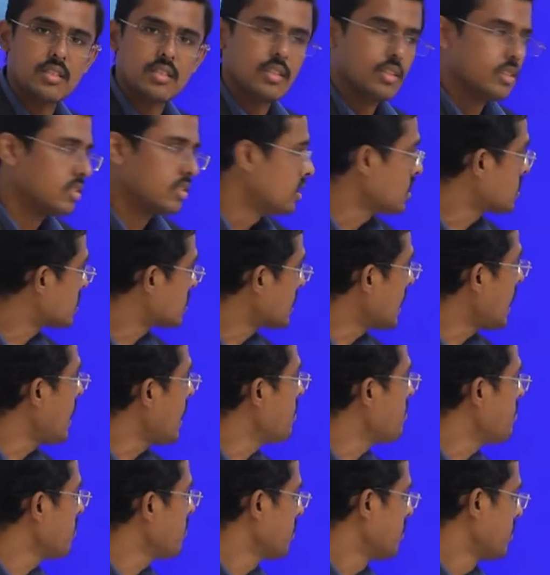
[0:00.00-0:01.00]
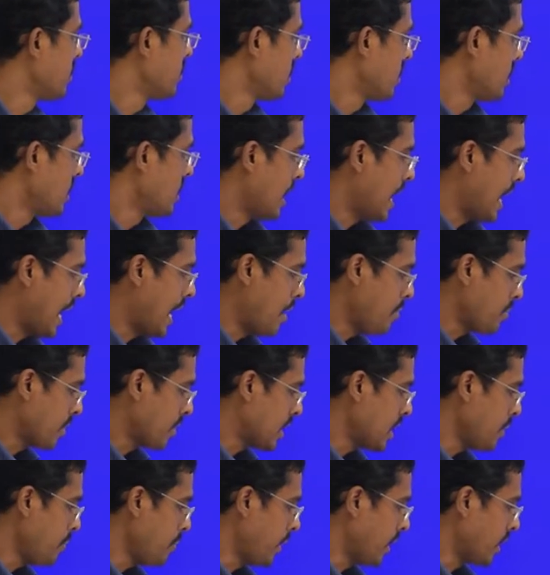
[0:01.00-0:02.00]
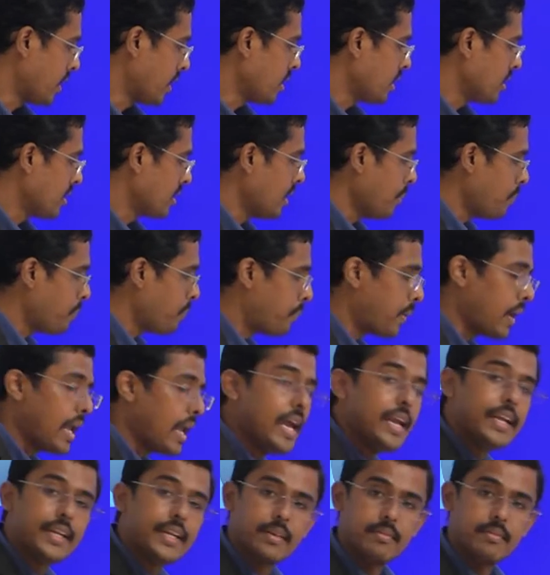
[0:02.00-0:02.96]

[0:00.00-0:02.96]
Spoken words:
the same, I am keeping the plate.